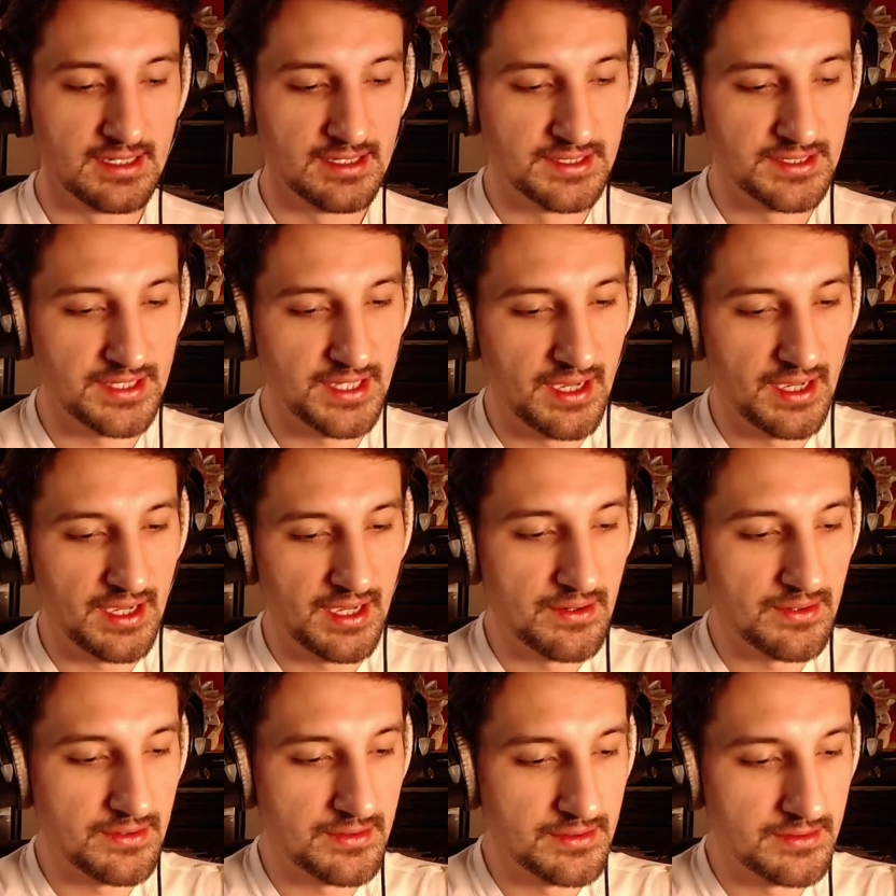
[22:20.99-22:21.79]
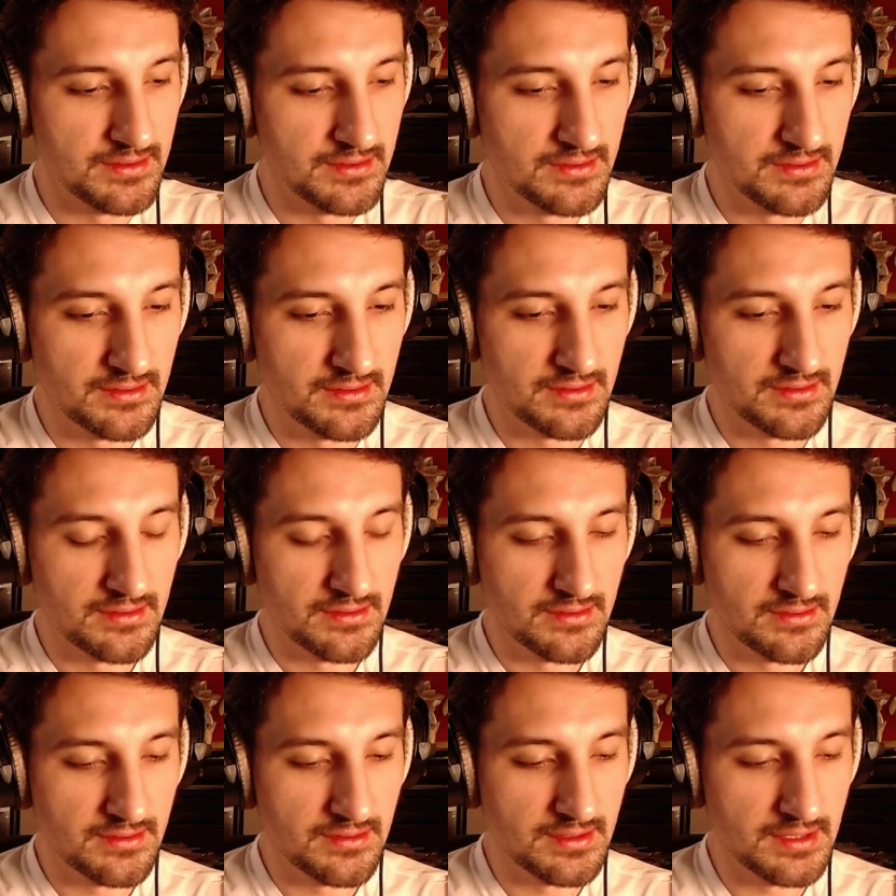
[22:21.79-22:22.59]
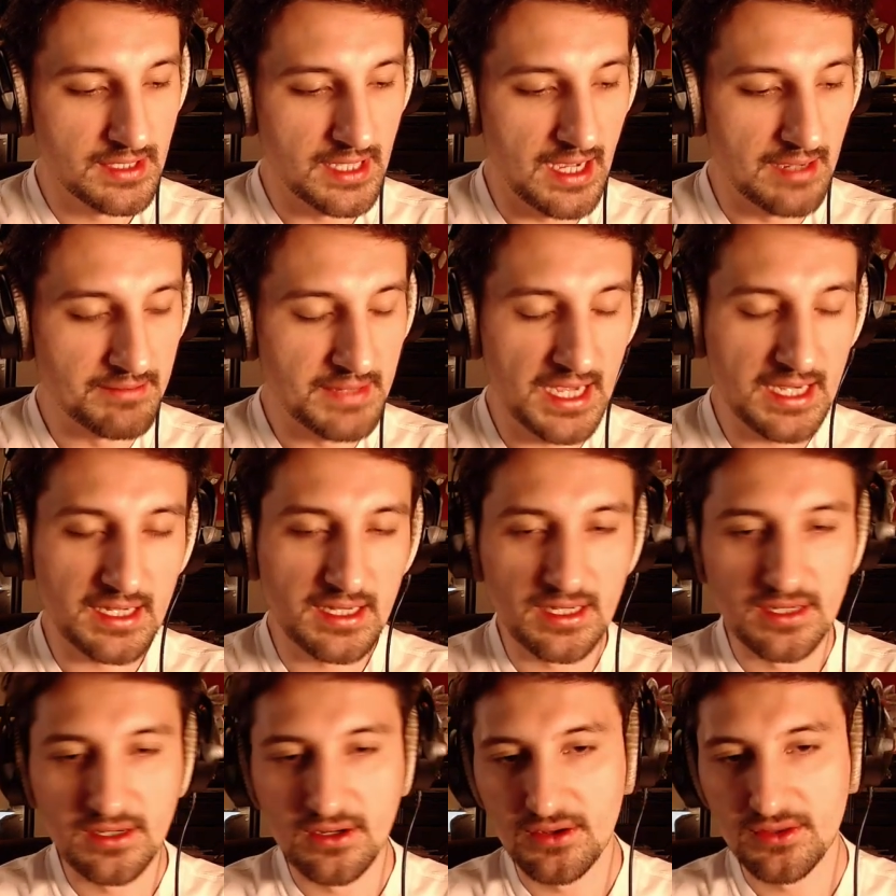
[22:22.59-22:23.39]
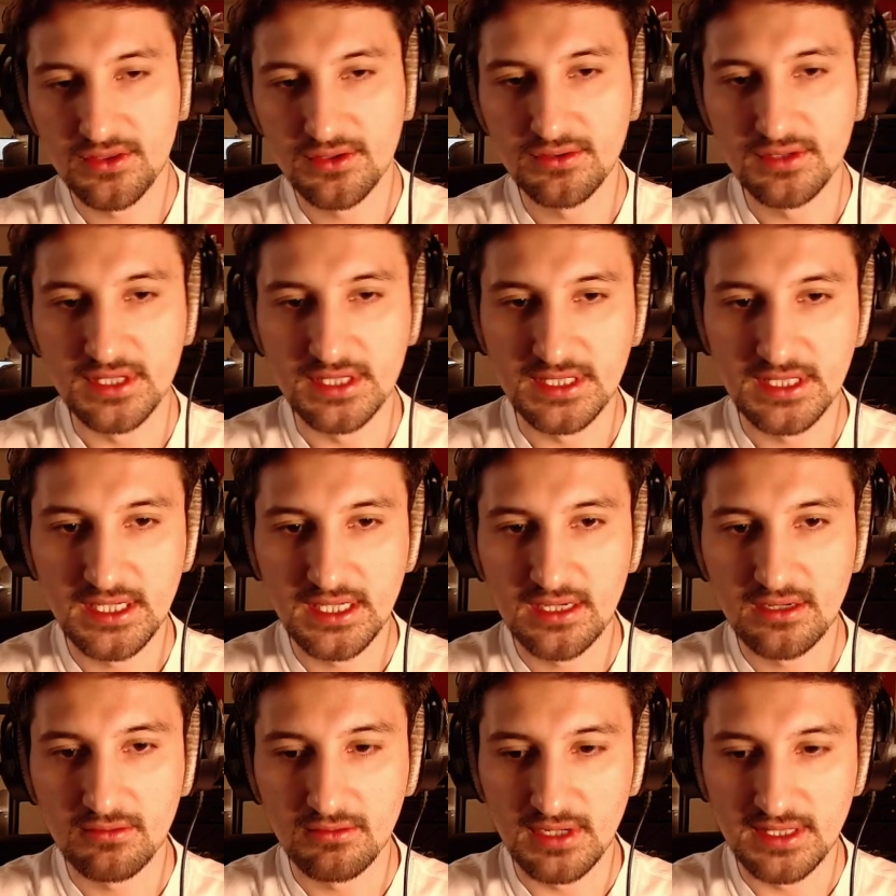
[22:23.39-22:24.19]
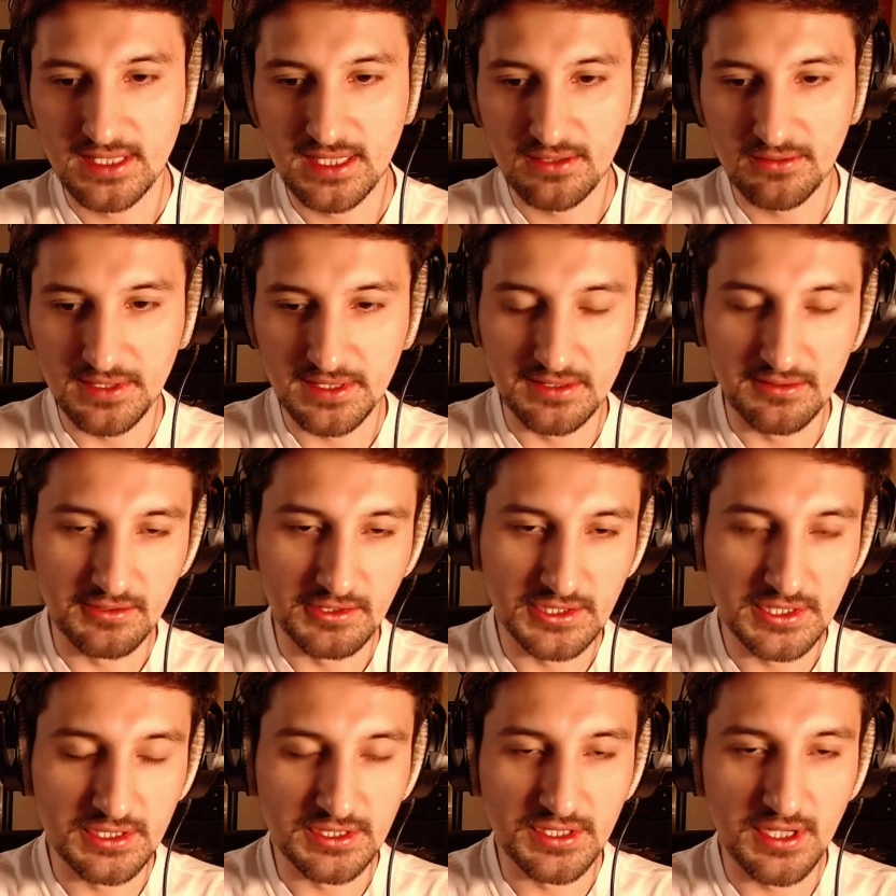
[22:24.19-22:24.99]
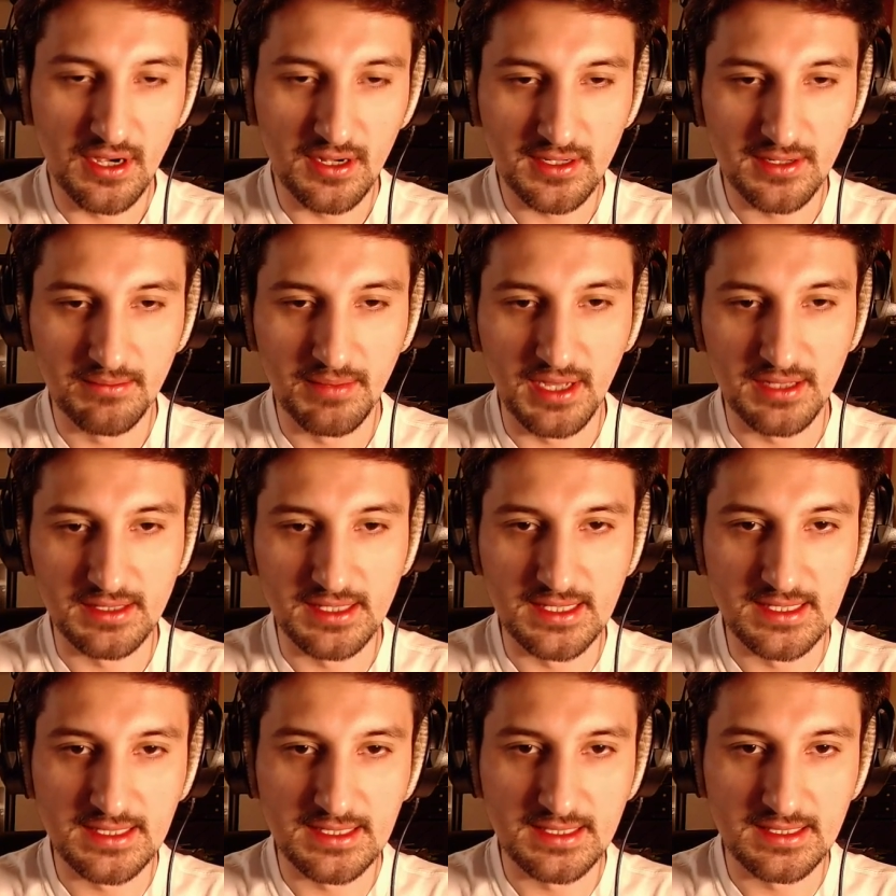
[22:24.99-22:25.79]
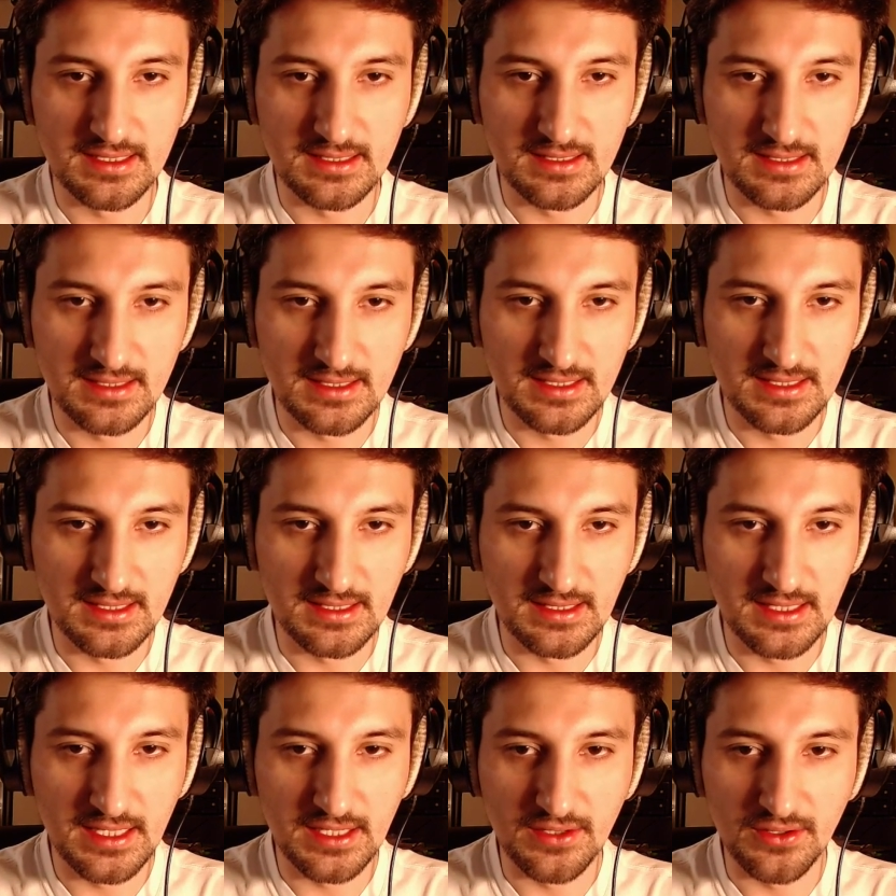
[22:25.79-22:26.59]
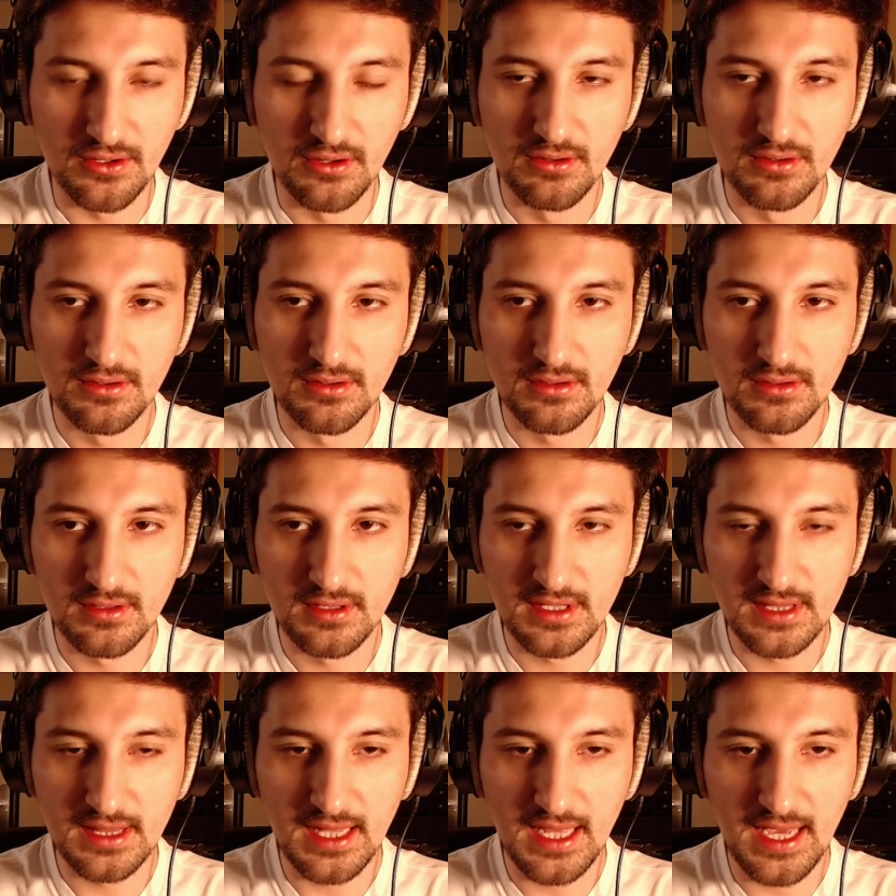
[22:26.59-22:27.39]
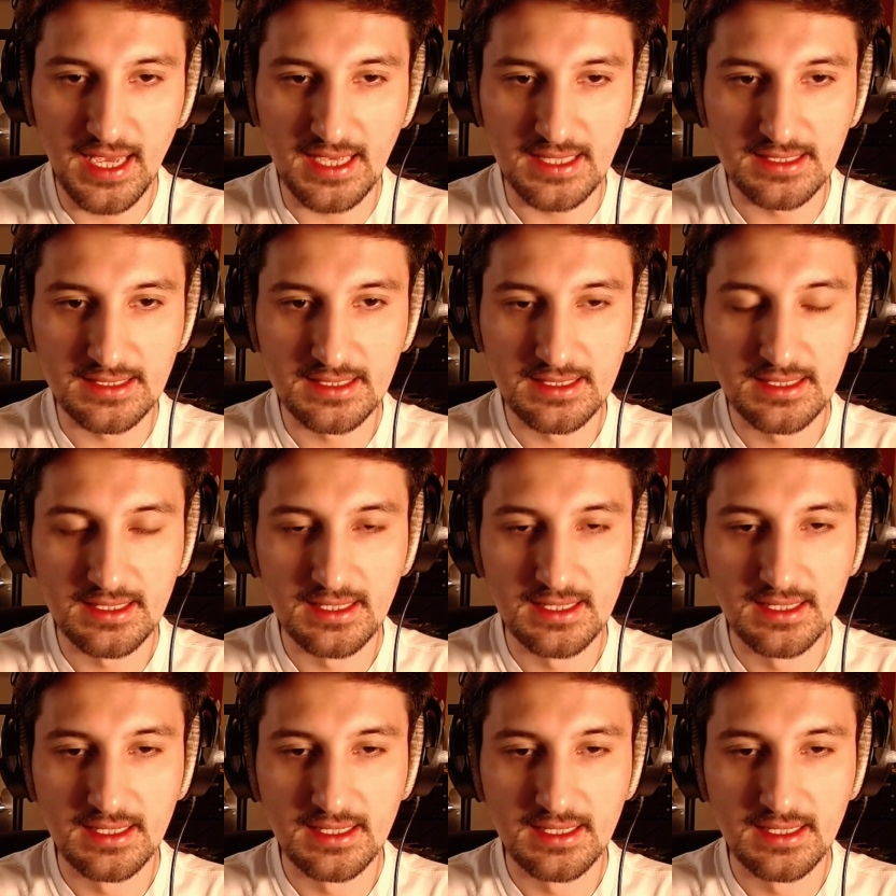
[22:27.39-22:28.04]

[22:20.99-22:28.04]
So I'm not going to go through this here, but I think we're going to talk about this in a later class.